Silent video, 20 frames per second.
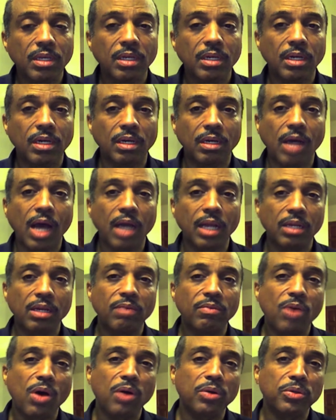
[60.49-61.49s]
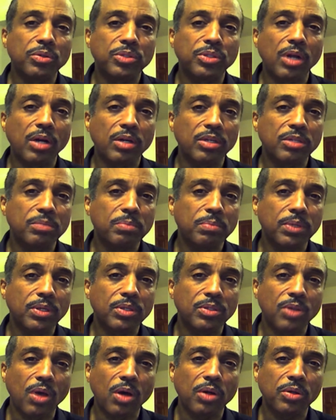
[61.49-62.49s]
I love Autochartist
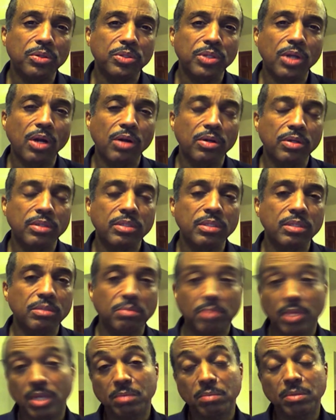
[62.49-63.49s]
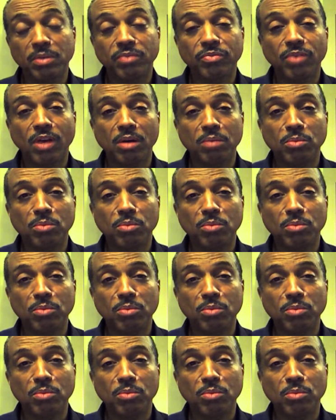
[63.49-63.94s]
because Autochartist has made me far